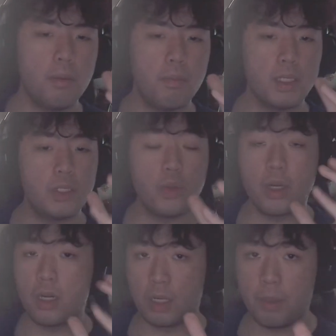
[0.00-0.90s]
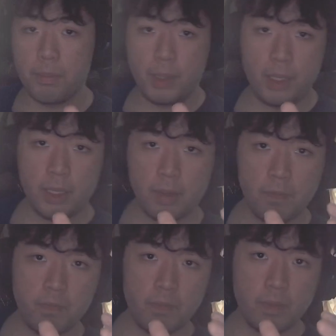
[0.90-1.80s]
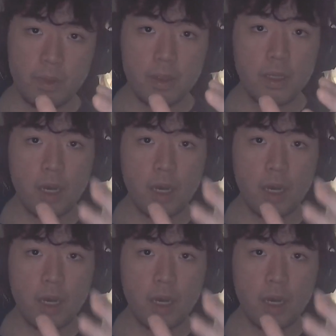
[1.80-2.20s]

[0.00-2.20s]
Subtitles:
but to another company to